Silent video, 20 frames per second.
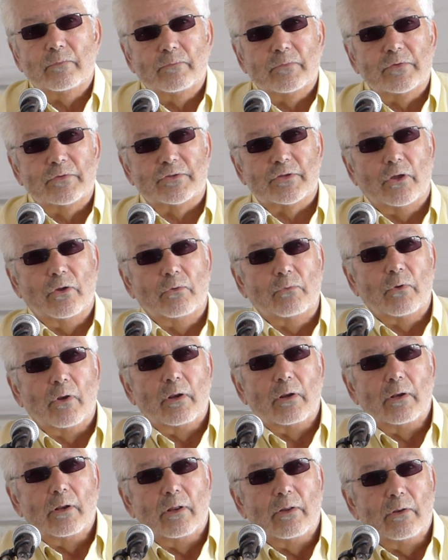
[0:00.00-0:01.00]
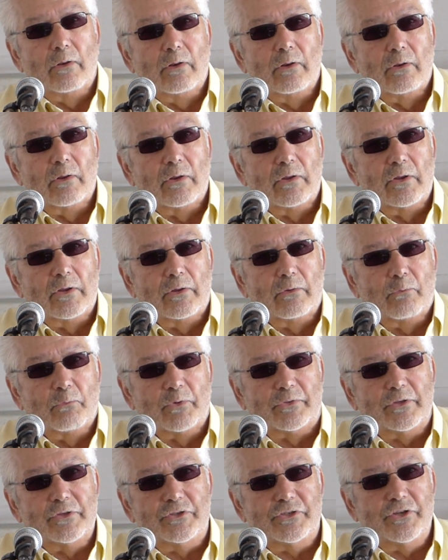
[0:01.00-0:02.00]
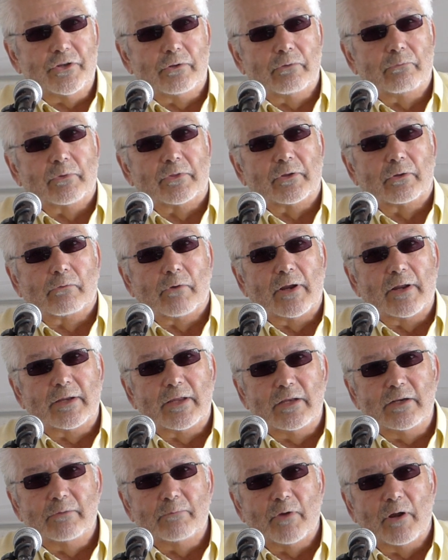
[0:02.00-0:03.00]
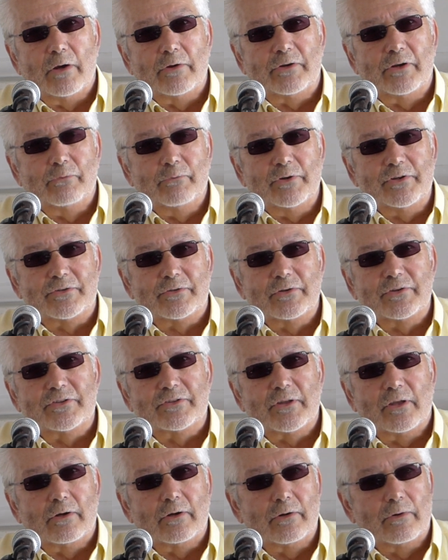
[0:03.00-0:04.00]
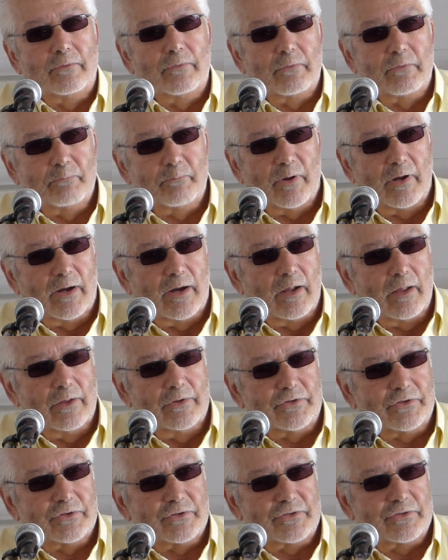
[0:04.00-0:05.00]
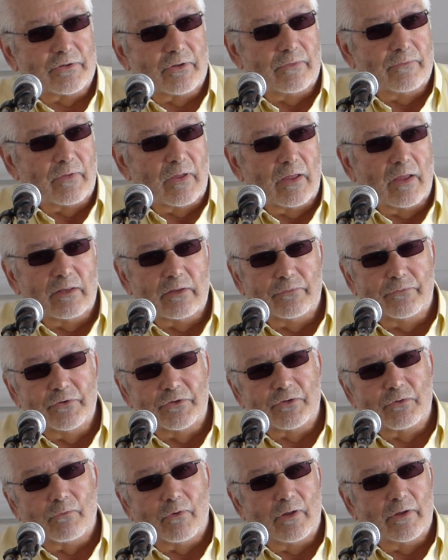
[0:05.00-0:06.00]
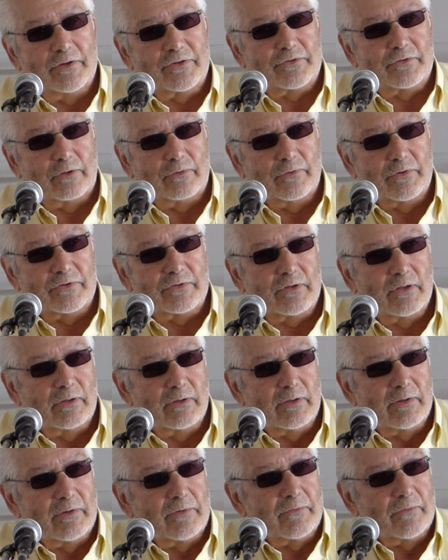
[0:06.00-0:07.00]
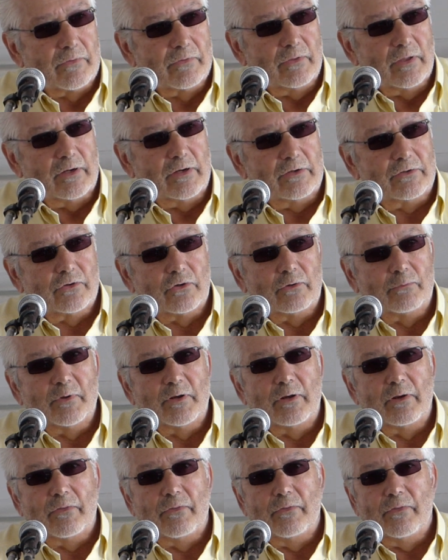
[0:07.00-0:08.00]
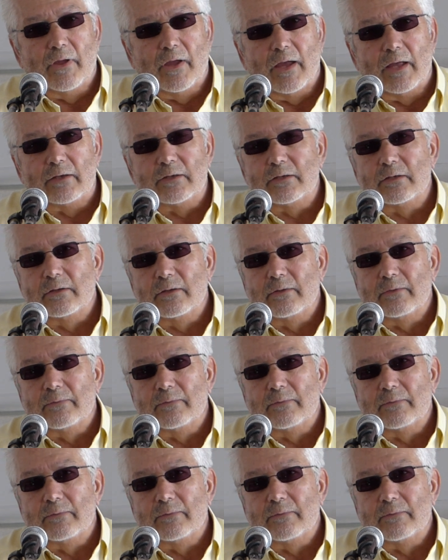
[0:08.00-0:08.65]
So, with the Grand Canyon Monitoring Research Center biologists and the Fish and Wildlife Service, they determined that